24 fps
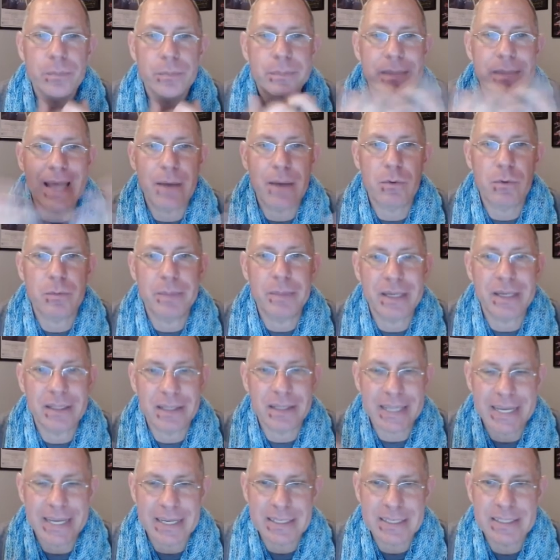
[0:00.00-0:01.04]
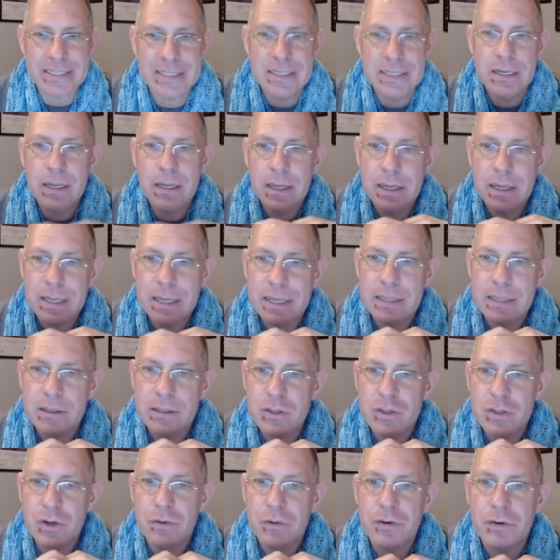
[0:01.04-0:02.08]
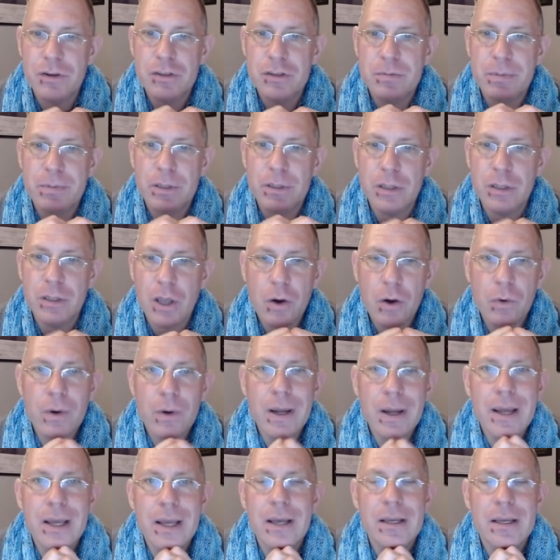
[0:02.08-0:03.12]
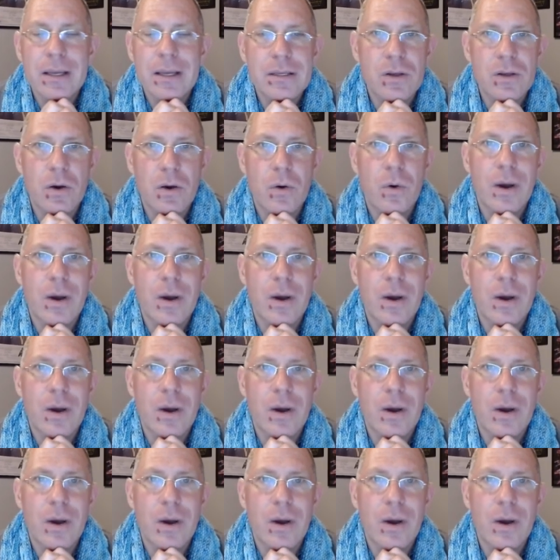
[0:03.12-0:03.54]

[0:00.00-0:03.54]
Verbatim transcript: That will be linked in the show notes below. So